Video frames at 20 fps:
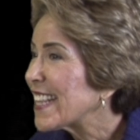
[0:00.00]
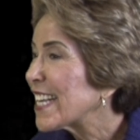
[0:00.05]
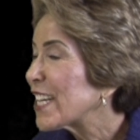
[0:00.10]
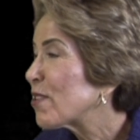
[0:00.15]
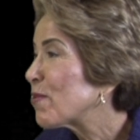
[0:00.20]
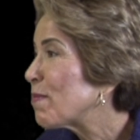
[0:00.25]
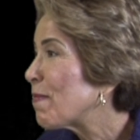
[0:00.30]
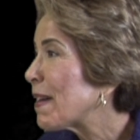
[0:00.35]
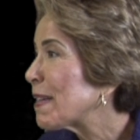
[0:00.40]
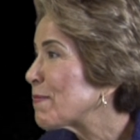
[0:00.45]
I think
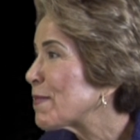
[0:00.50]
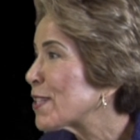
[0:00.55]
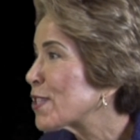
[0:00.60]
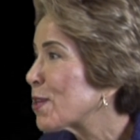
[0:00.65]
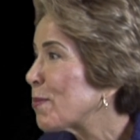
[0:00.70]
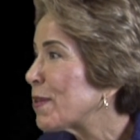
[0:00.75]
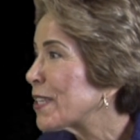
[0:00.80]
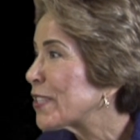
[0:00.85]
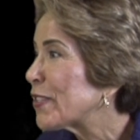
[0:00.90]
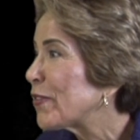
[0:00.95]
it reminds me
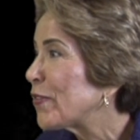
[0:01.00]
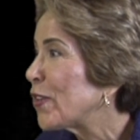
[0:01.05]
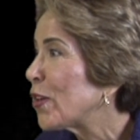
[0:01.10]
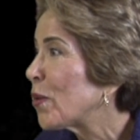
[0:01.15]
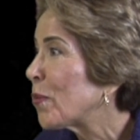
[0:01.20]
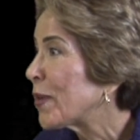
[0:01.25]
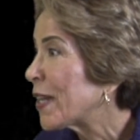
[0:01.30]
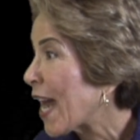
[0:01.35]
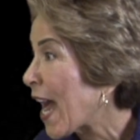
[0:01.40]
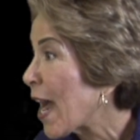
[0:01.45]
so much of
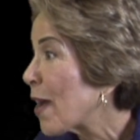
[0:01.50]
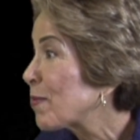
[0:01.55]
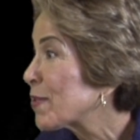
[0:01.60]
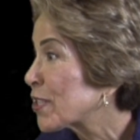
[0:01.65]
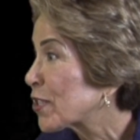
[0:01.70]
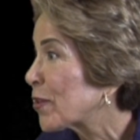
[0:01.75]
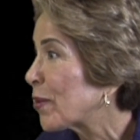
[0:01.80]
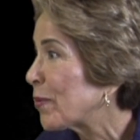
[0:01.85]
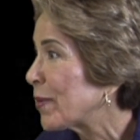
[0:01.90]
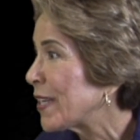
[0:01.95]
when I
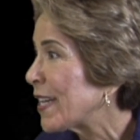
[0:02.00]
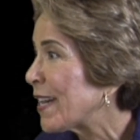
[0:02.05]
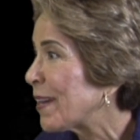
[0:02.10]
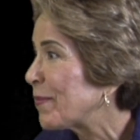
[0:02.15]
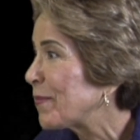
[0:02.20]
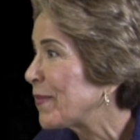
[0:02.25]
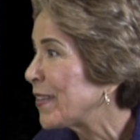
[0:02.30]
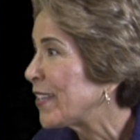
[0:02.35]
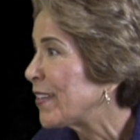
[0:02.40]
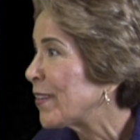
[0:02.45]
was growing up.
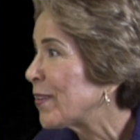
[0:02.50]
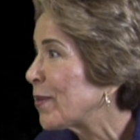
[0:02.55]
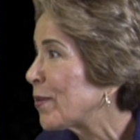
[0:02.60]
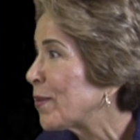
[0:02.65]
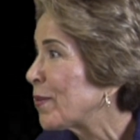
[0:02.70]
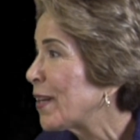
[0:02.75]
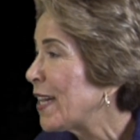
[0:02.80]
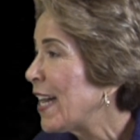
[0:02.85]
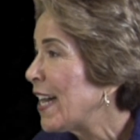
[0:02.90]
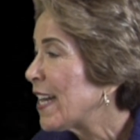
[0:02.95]

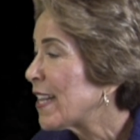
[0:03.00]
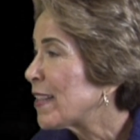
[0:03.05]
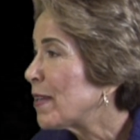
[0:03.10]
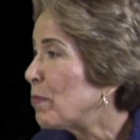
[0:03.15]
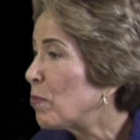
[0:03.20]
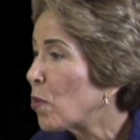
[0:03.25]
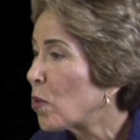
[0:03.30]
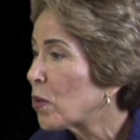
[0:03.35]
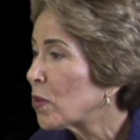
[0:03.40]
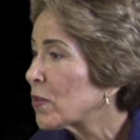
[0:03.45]
The
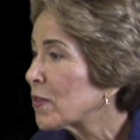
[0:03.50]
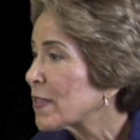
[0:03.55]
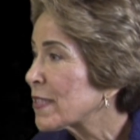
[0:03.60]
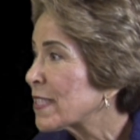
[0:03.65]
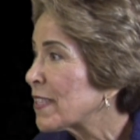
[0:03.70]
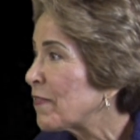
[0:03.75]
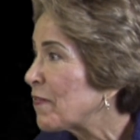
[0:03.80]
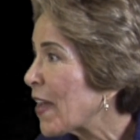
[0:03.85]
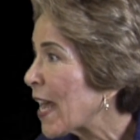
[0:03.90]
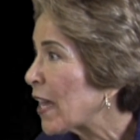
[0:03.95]
morals,
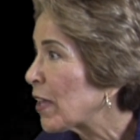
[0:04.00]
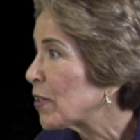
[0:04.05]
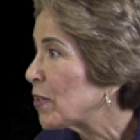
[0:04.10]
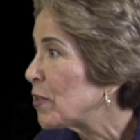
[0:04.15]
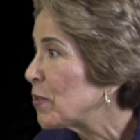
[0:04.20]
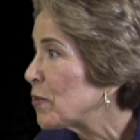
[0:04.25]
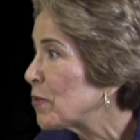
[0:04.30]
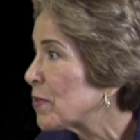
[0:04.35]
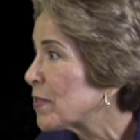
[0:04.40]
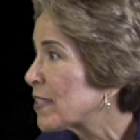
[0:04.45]
the
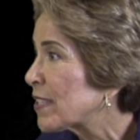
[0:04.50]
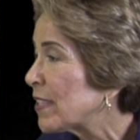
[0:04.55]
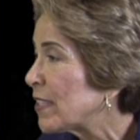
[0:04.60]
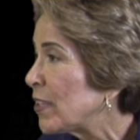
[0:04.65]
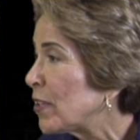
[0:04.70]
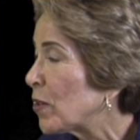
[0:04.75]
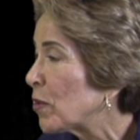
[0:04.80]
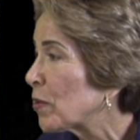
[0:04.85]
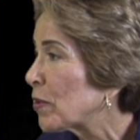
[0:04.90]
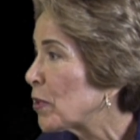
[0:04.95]
values.
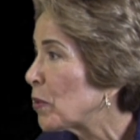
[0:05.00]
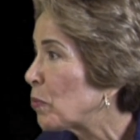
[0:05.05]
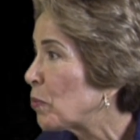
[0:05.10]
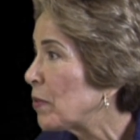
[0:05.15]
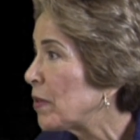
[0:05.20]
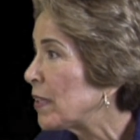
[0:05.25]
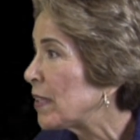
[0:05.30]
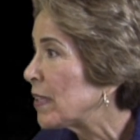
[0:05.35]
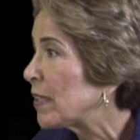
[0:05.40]
The